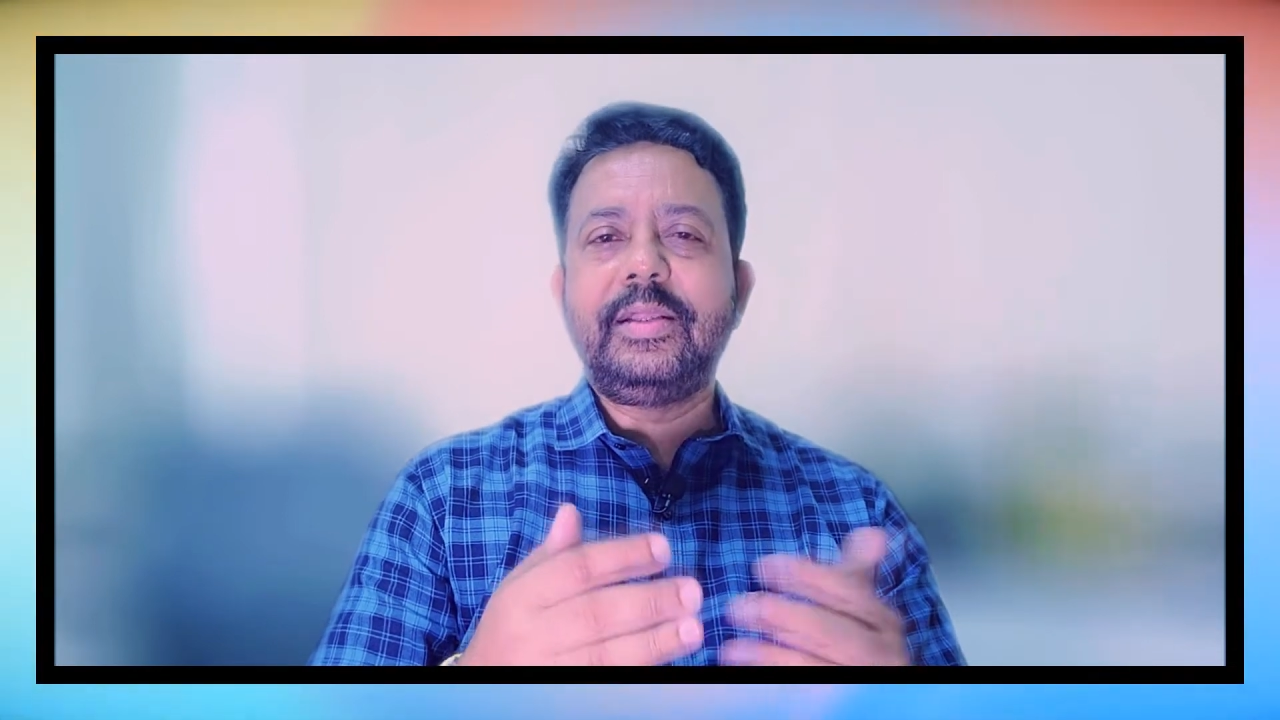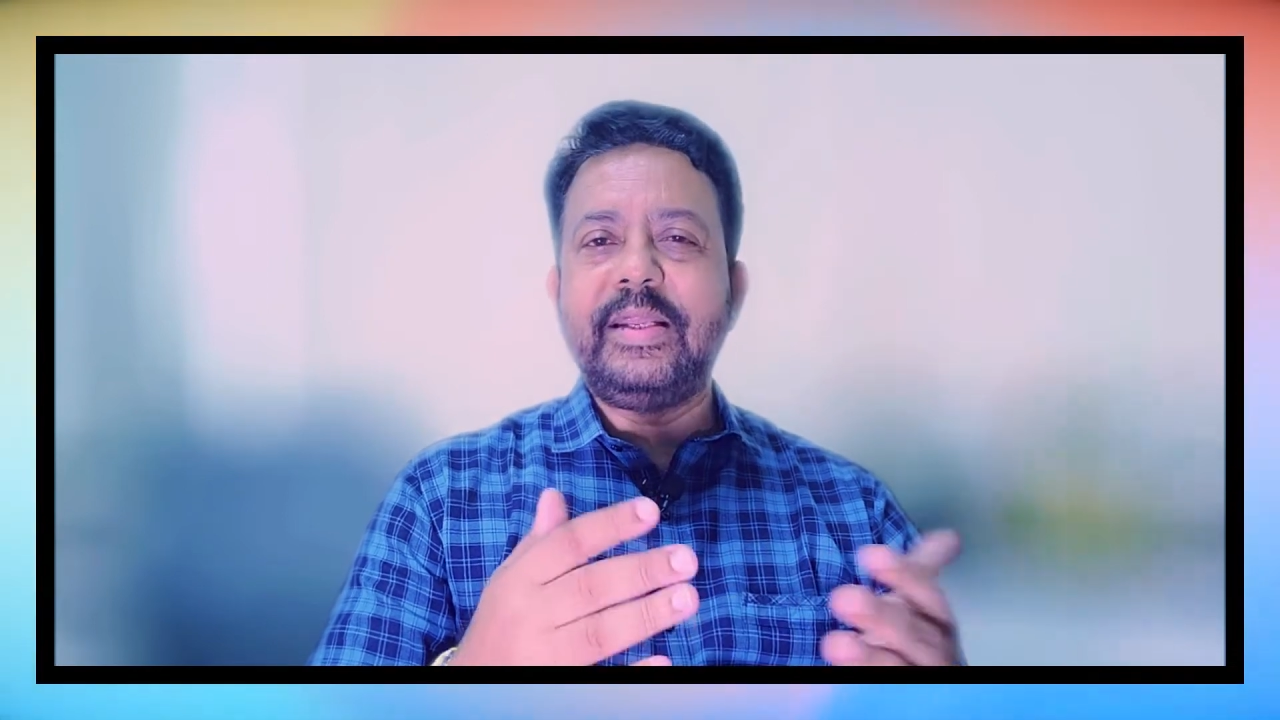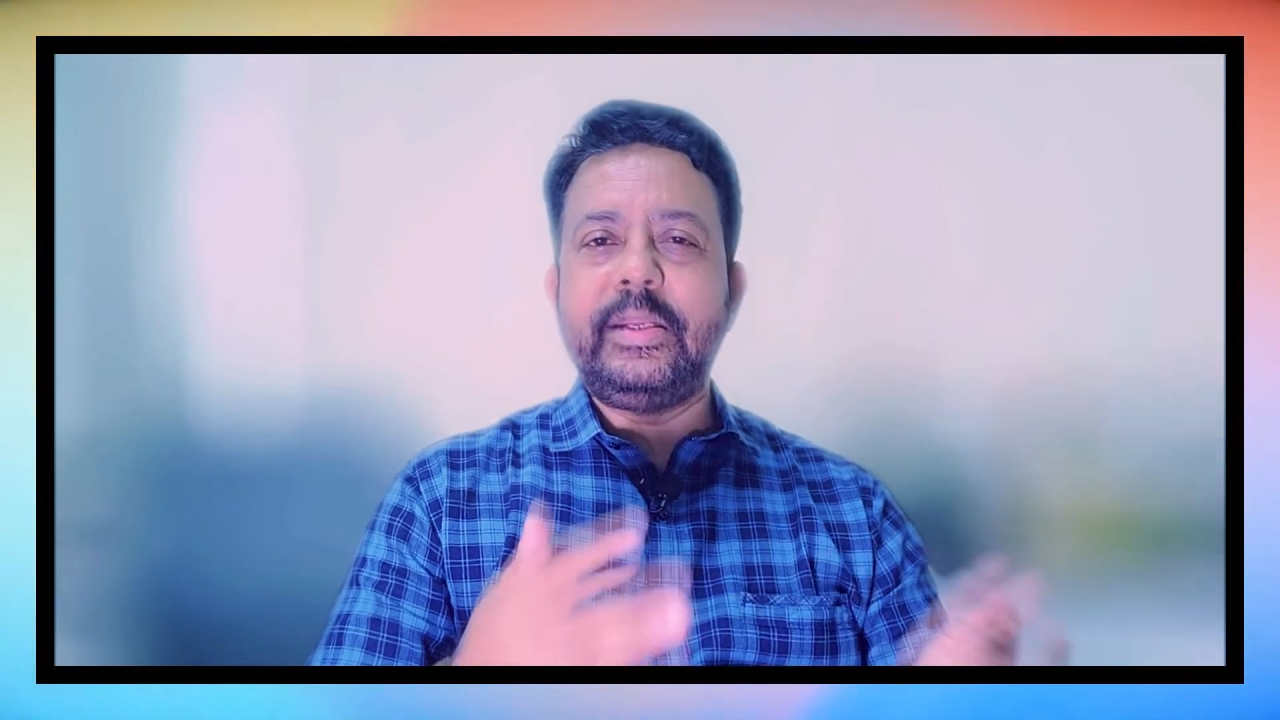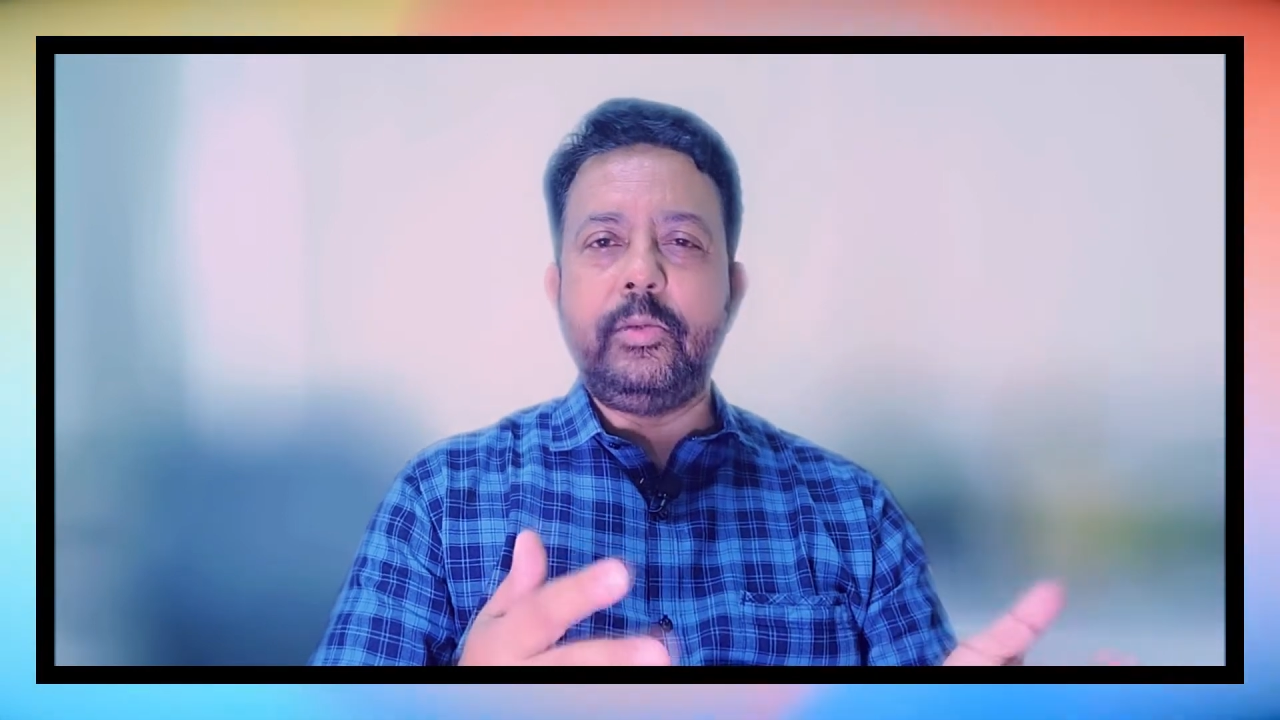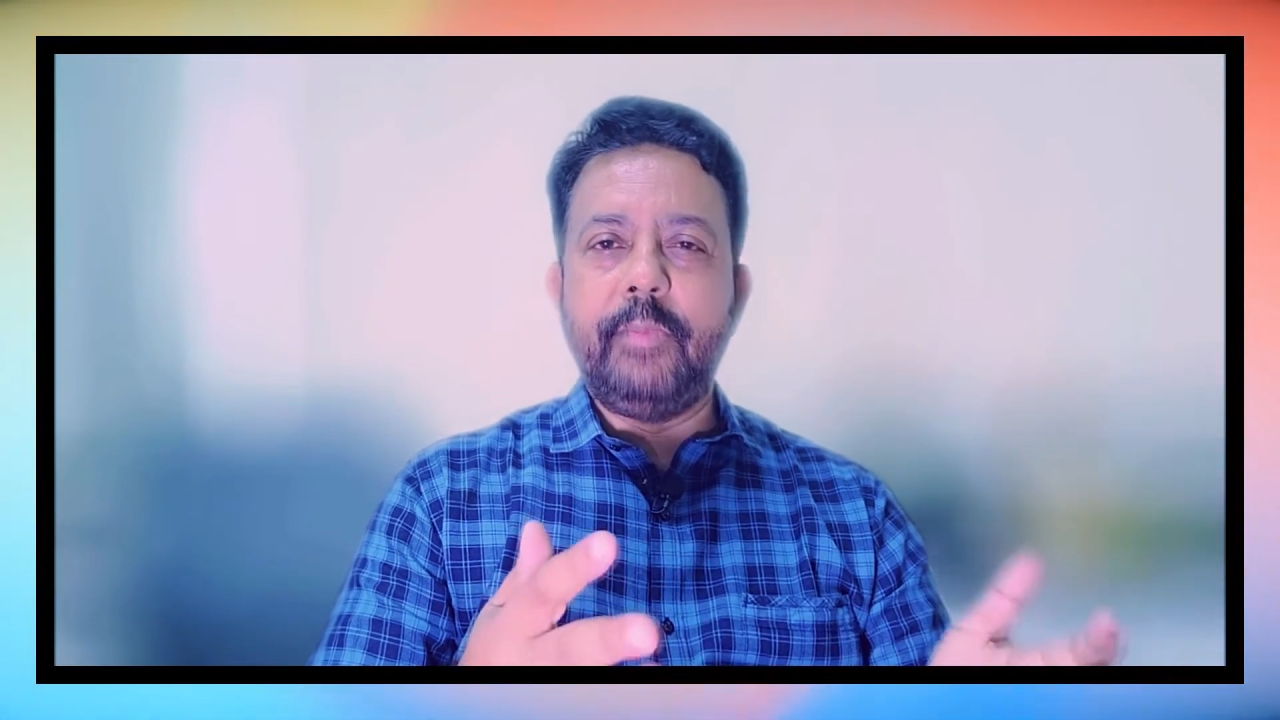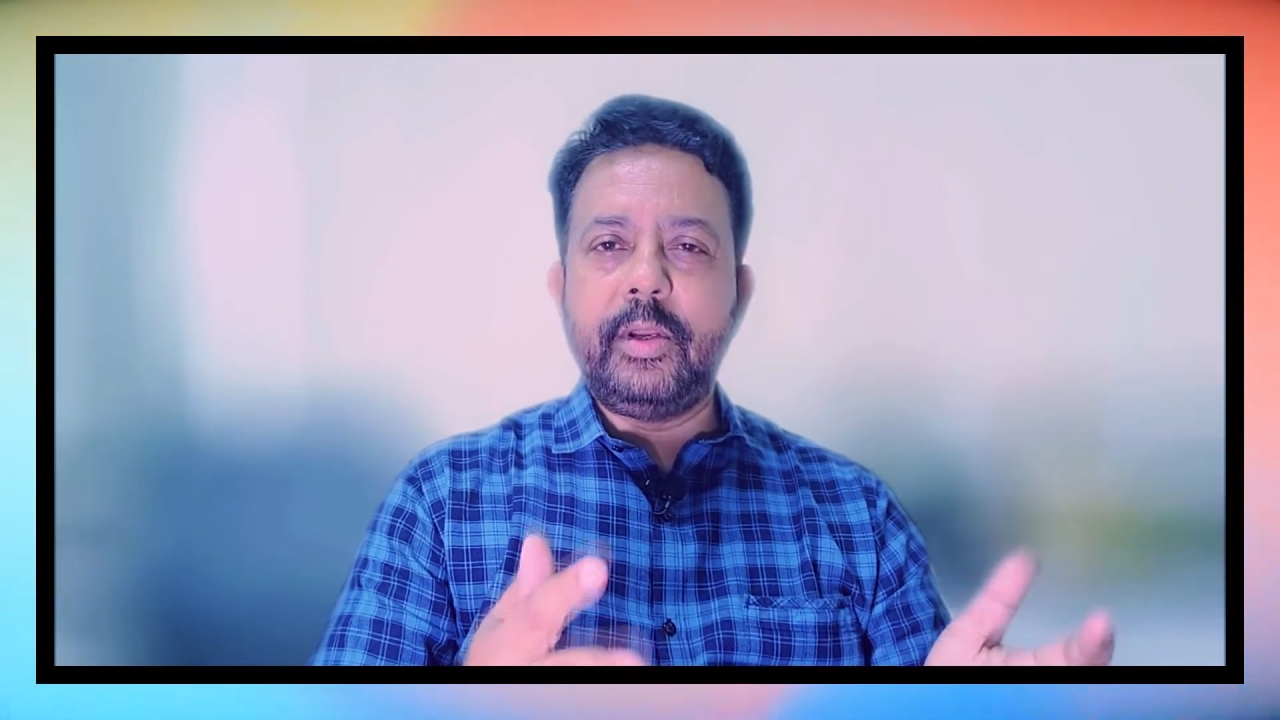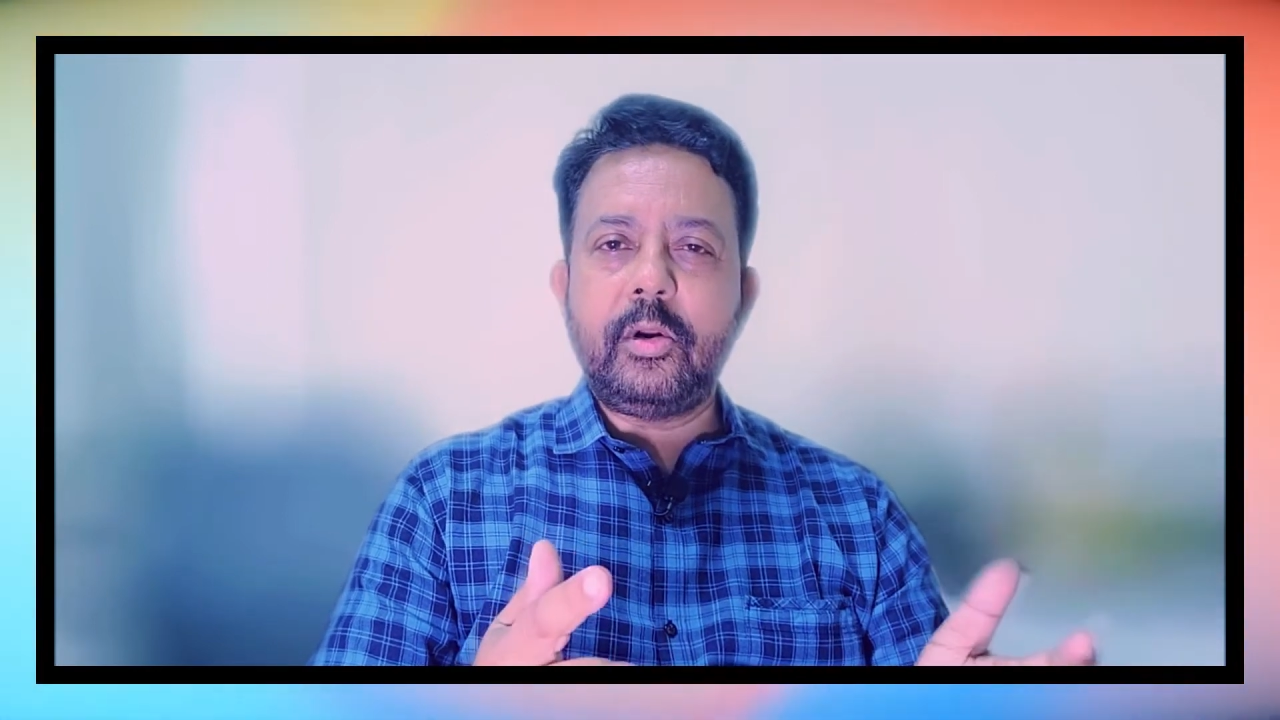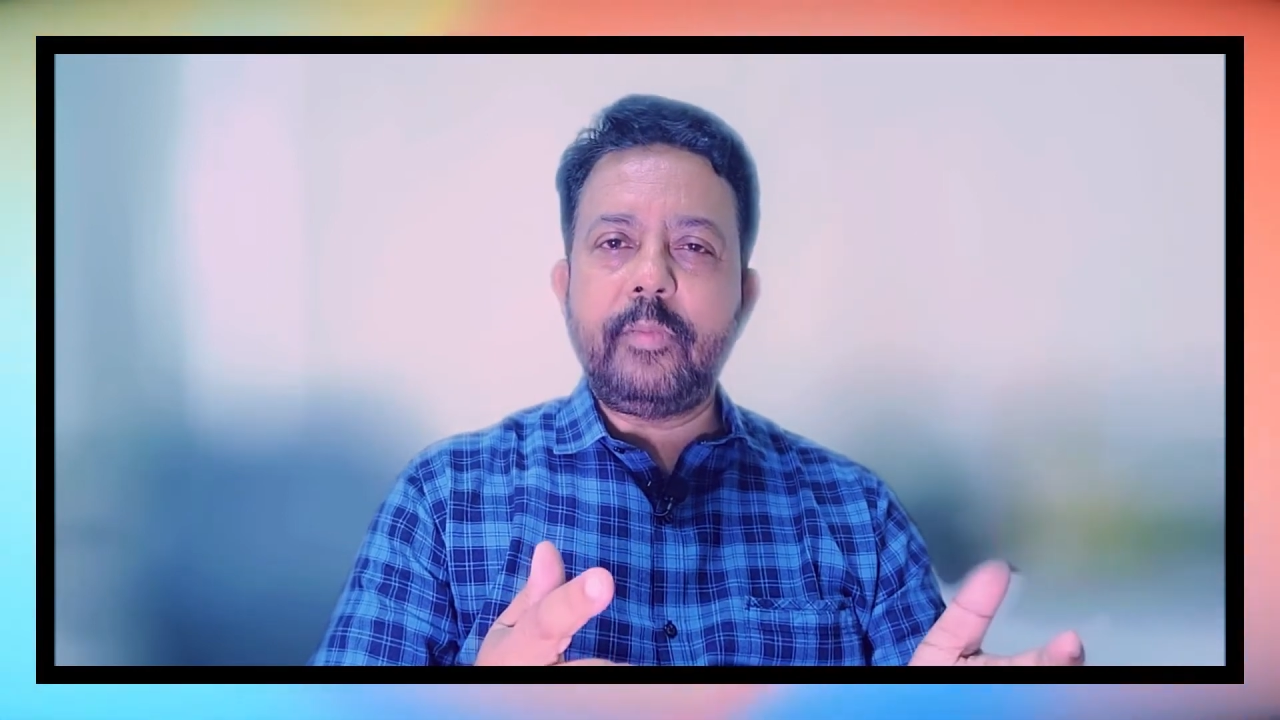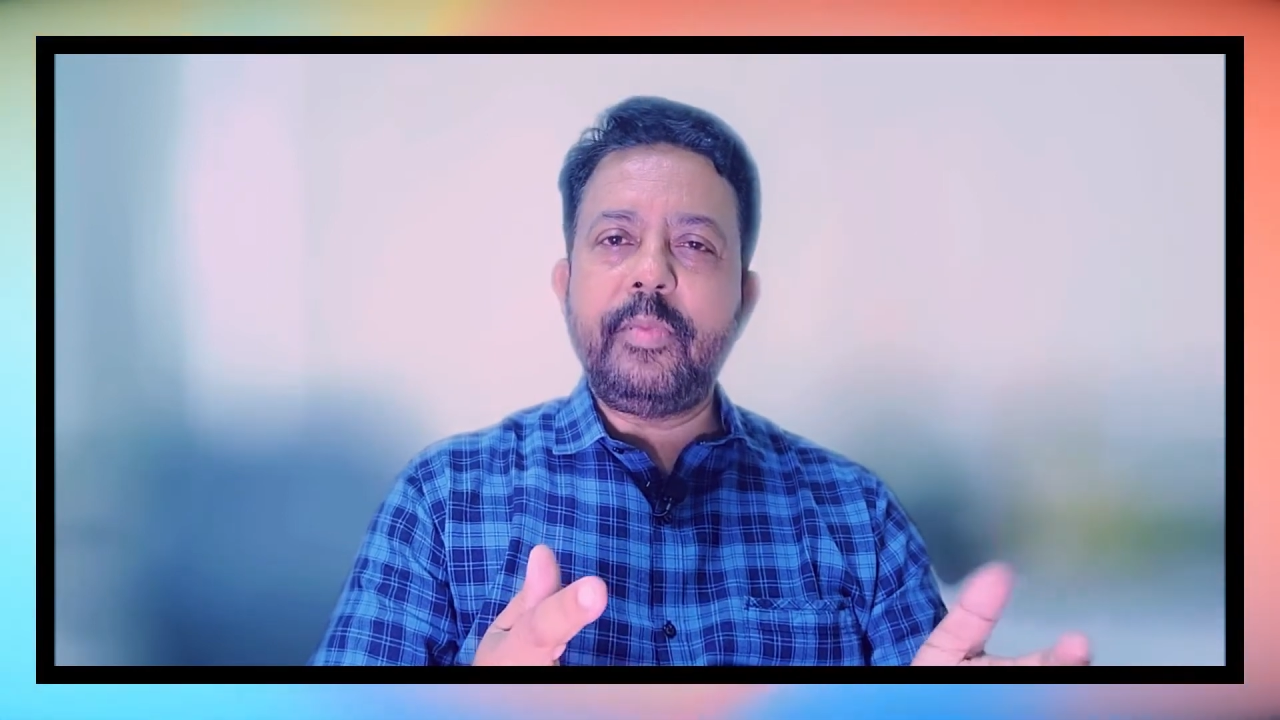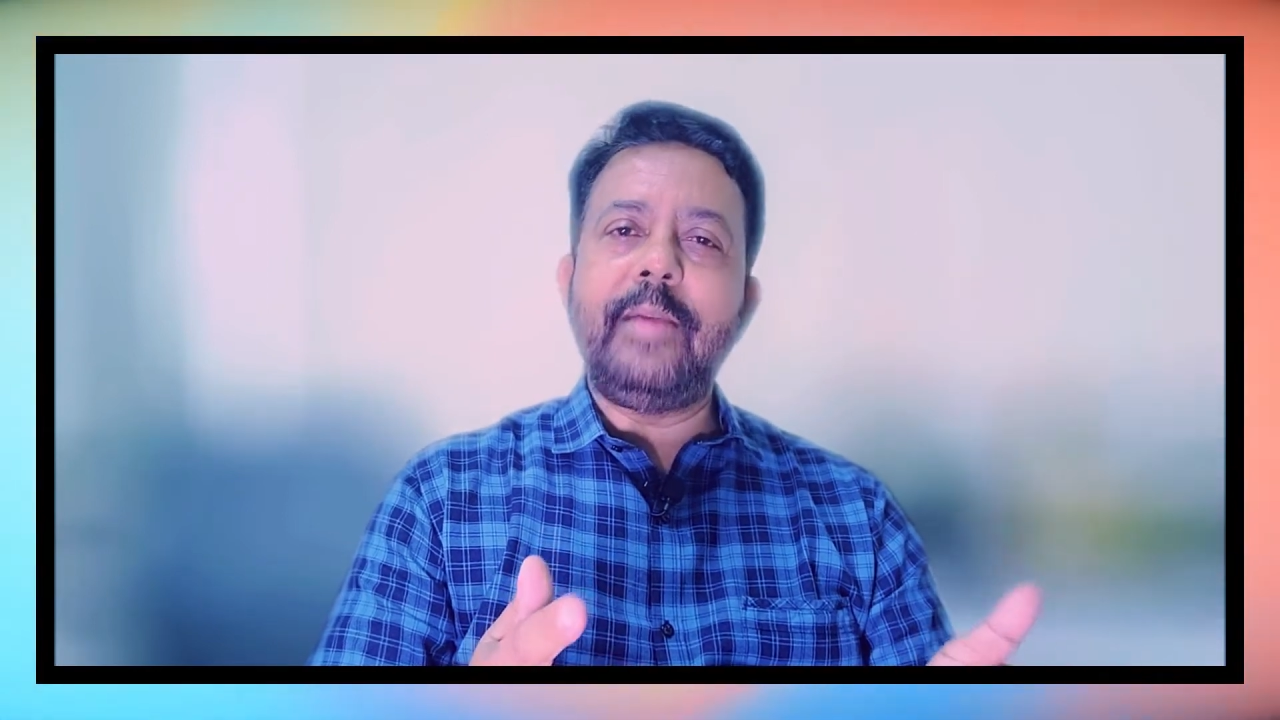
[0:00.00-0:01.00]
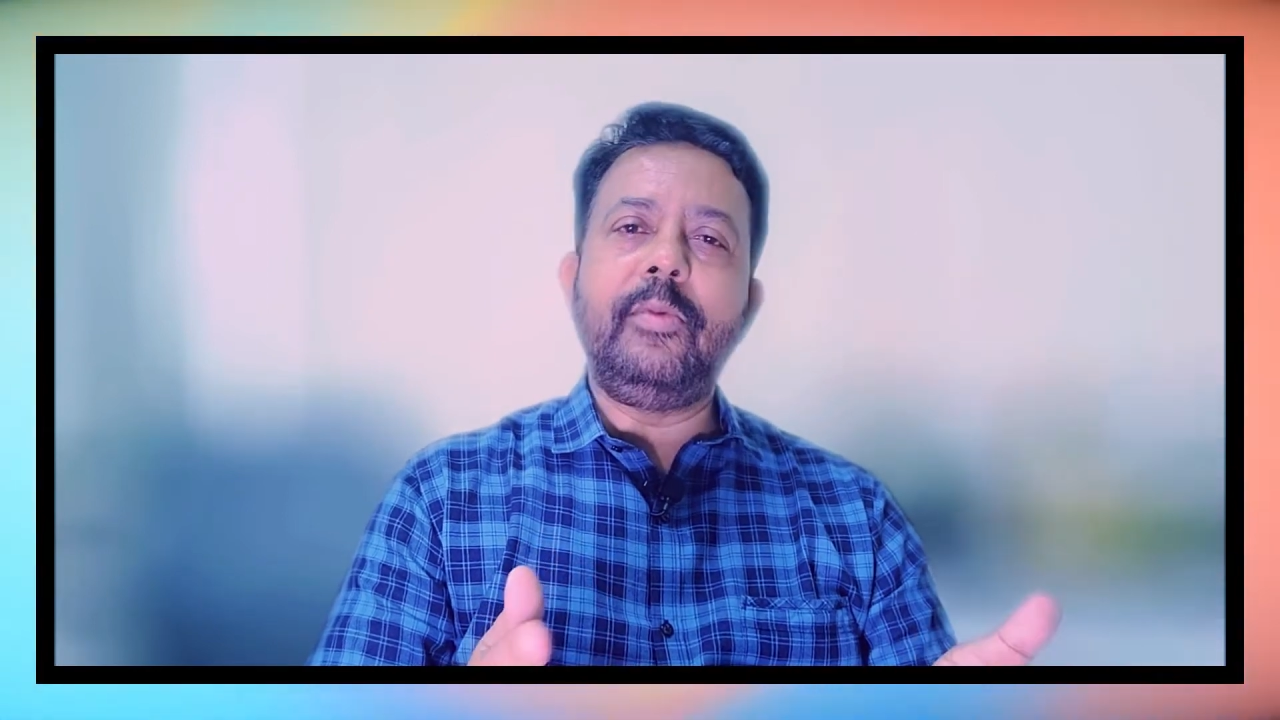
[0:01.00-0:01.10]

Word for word: then you may not be